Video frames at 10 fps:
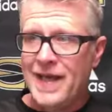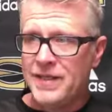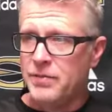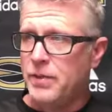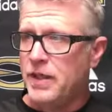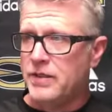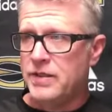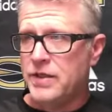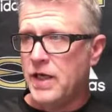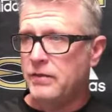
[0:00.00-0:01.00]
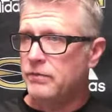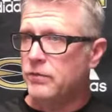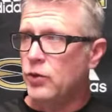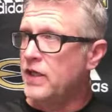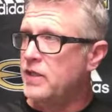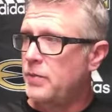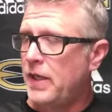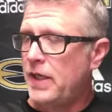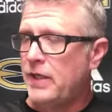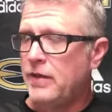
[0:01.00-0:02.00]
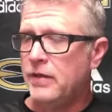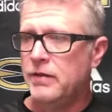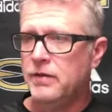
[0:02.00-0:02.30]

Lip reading: guys miss. He's got great speed.